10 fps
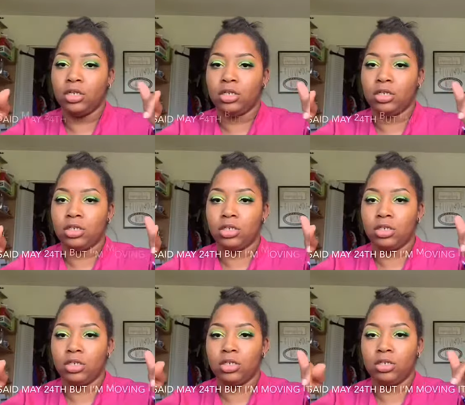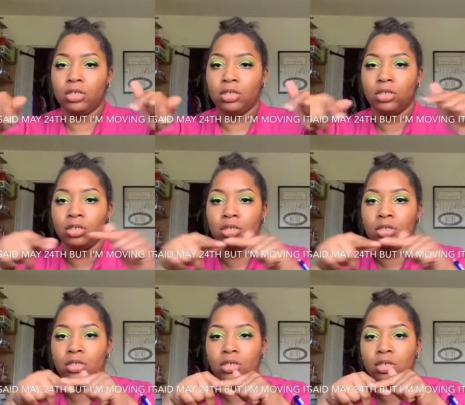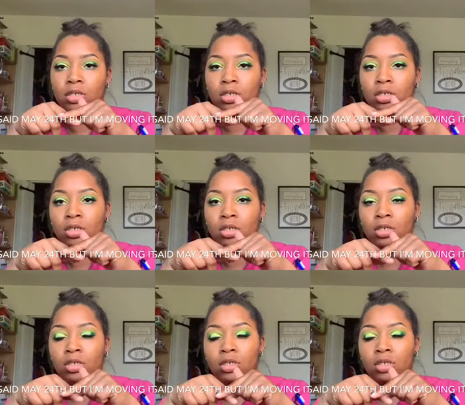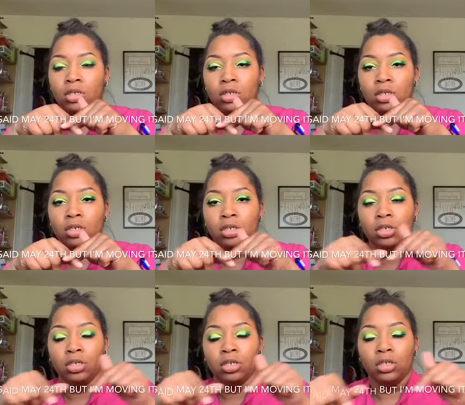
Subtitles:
Nobody speaks.